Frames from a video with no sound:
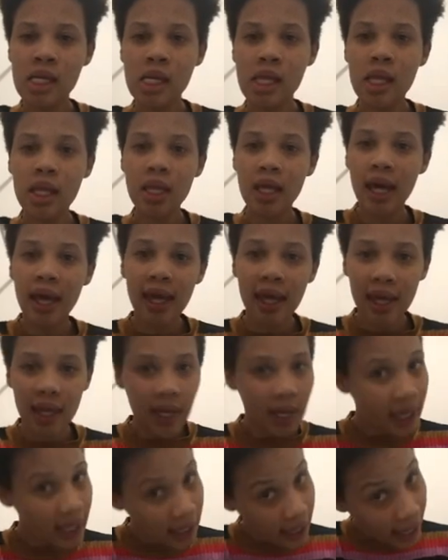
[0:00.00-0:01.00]
the
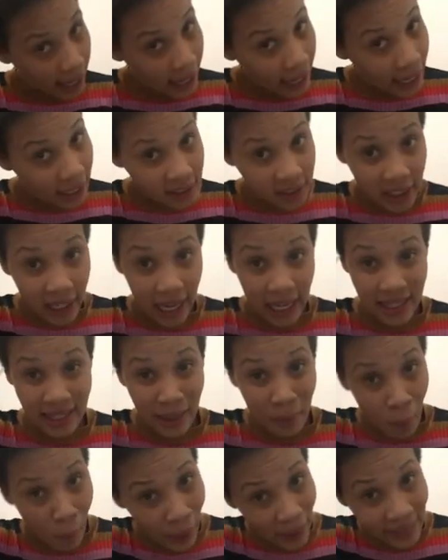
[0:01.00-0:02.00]
egg, I actually had some
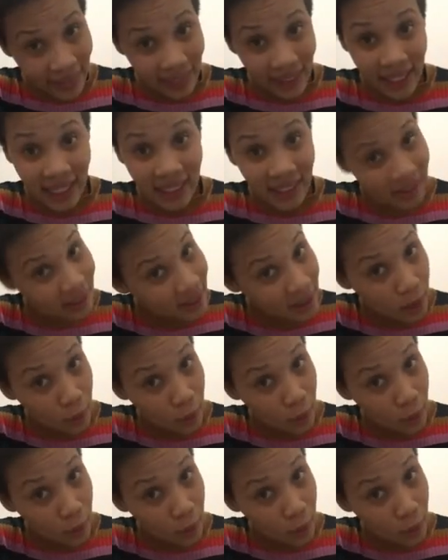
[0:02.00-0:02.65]
white things,